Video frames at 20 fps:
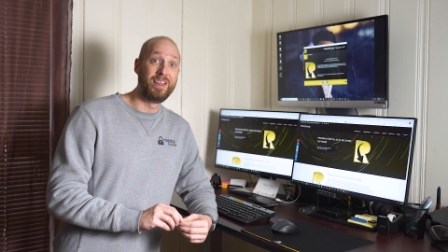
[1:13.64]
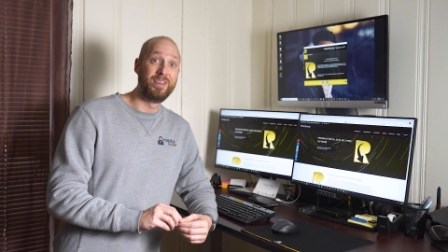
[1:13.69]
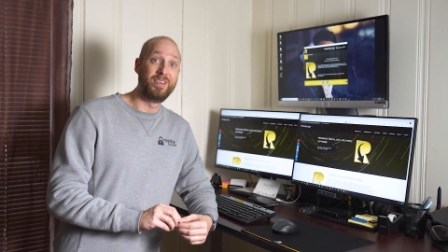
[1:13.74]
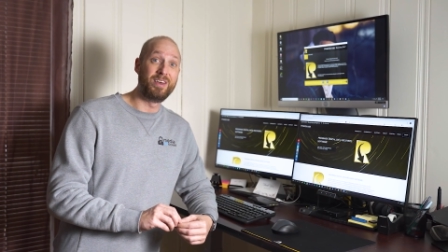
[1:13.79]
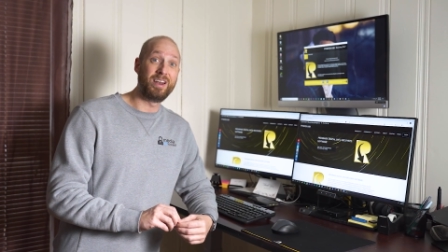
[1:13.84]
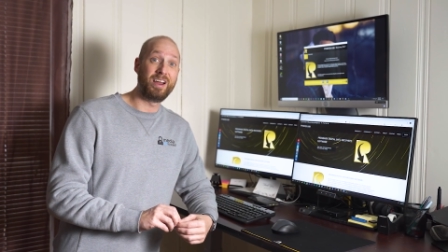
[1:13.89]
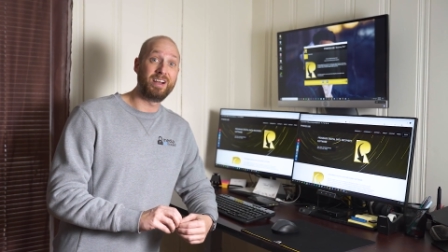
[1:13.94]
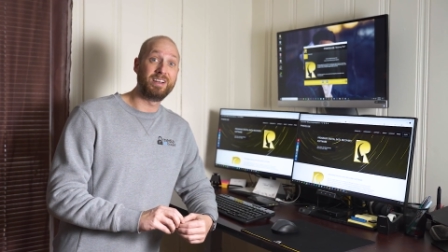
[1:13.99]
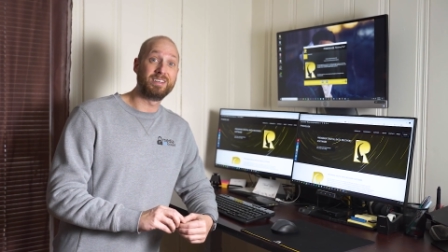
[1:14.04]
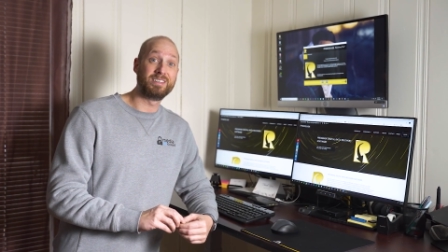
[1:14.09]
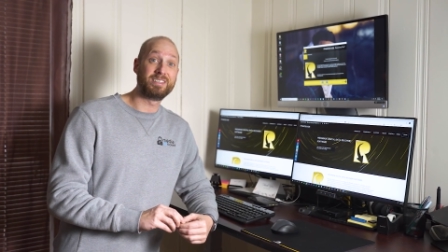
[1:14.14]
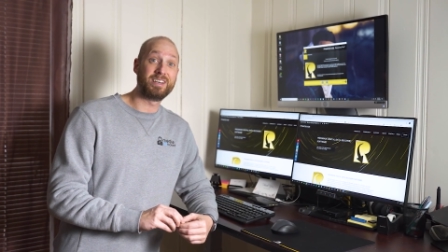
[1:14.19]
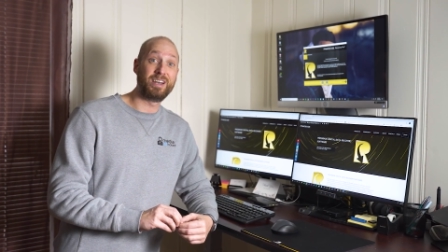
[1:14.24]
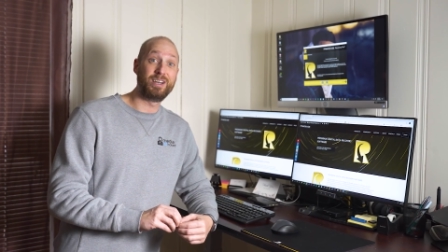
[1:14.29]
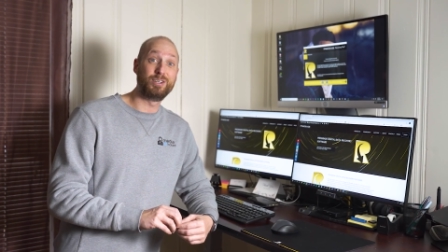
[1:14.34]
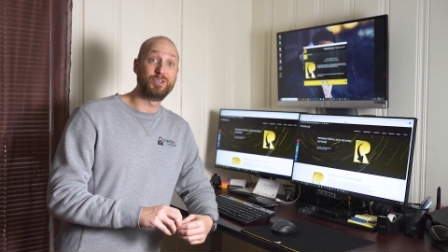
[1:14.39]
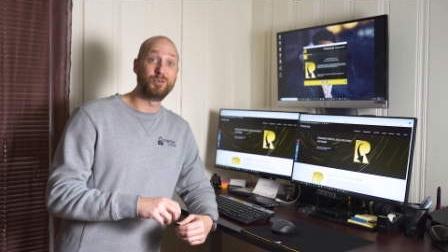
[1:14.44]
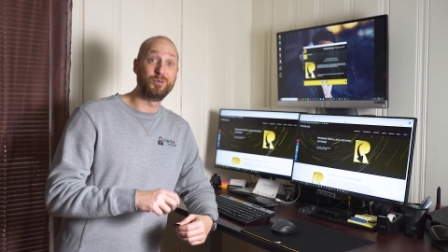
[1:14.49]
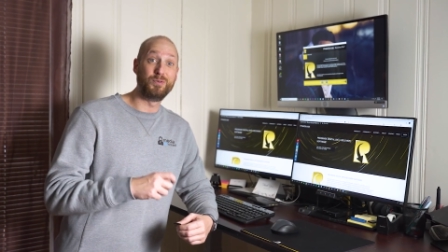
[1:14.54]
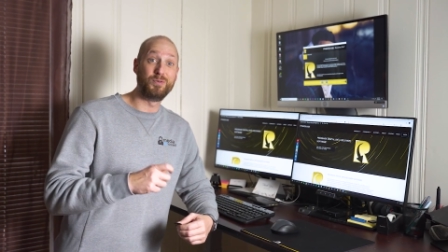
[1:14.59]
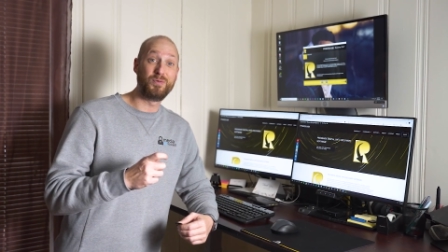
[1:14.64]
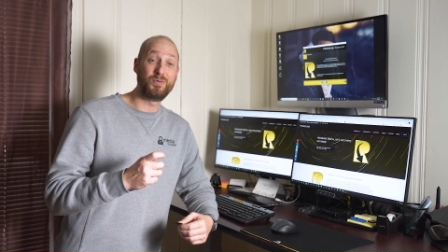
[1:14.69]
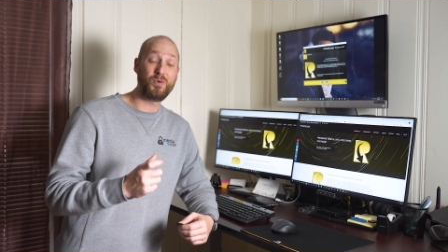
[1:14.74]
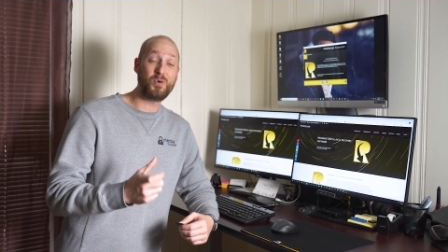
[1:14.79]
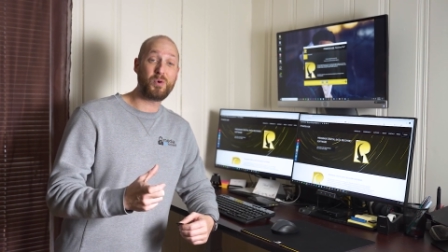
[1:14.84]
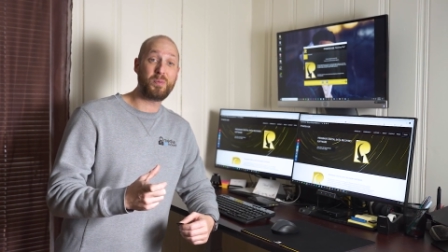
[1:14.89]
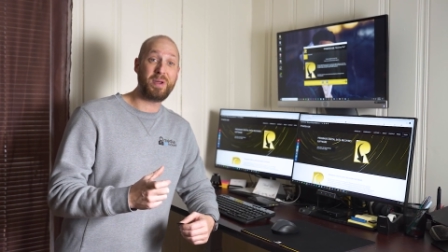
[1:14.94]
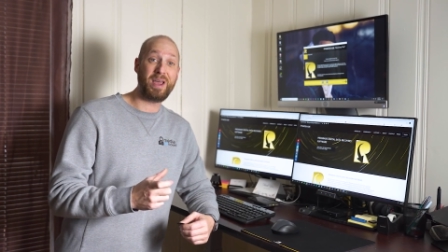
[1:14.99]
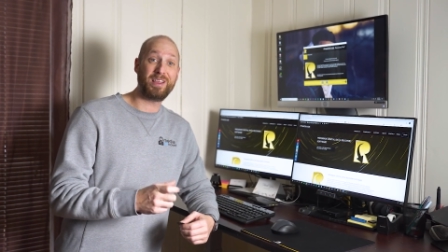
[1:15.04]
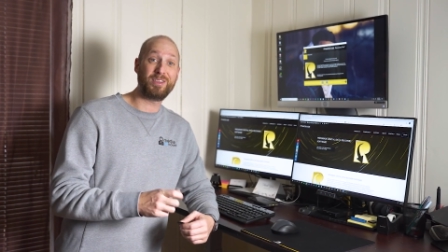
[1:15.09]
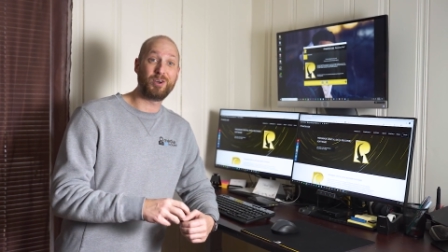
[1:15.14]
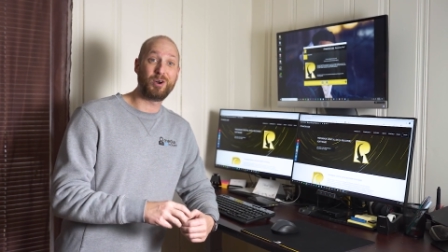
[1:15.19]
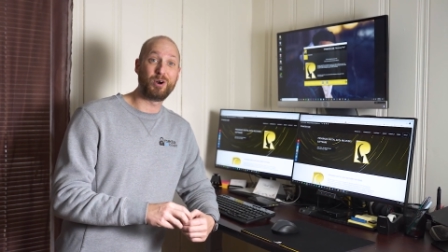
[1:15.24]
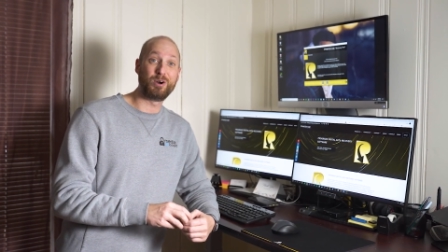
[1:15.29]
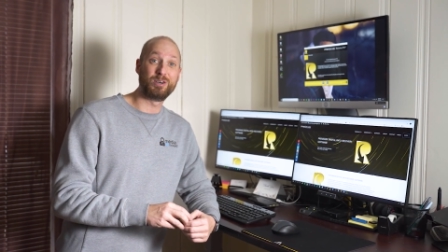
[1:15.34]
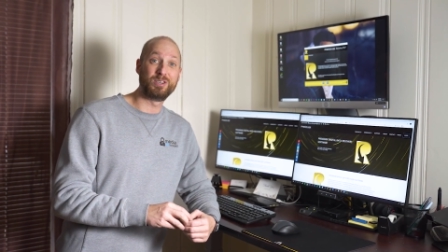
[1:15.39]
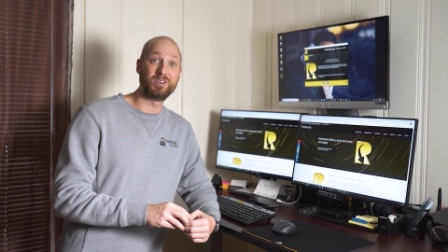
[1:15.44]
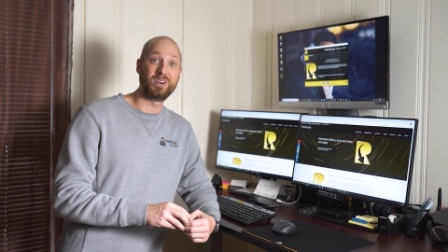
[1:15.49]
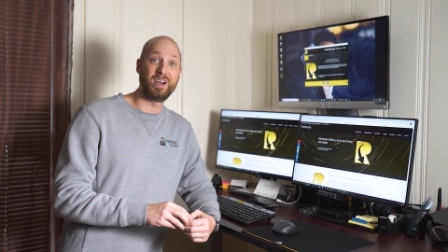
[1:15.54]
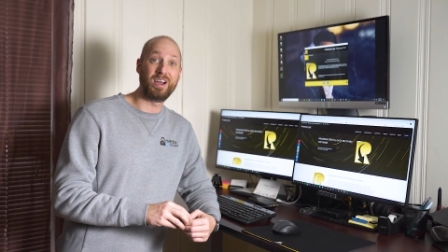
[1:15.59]
then I decided to format the
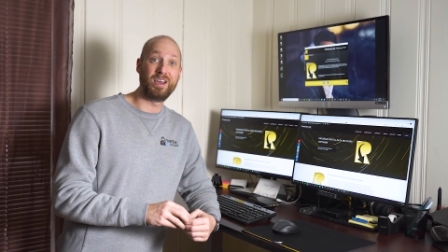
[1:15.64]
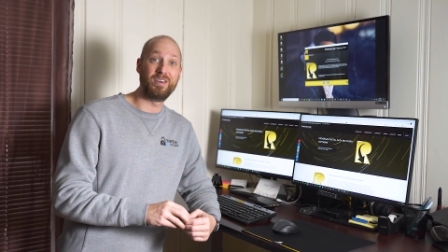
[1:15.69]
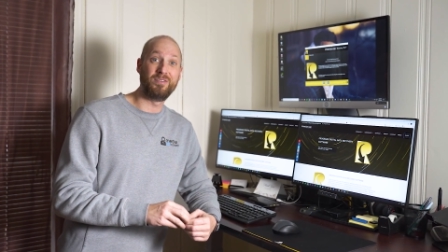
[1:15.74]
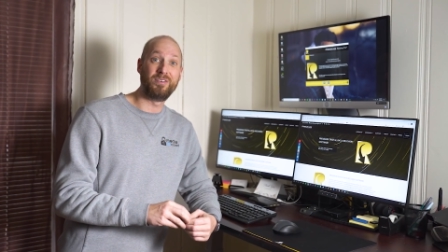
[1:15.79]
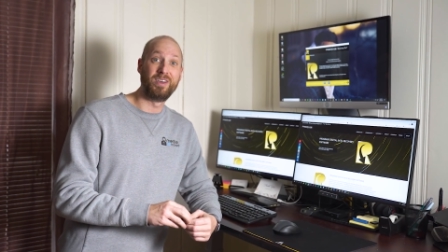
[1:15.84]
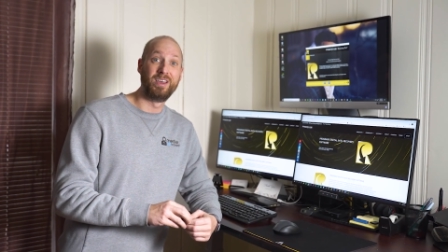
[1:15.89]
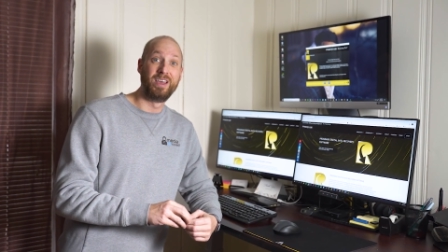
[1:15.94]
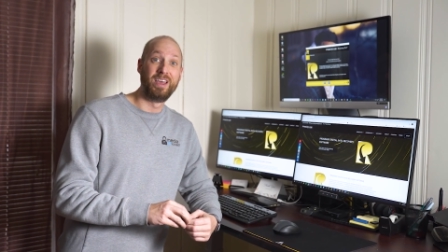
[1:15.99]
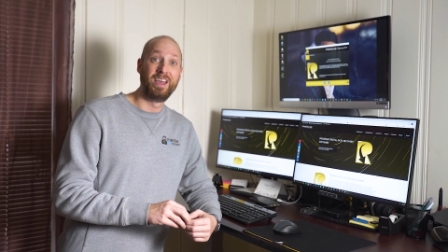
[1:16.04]
hard drive,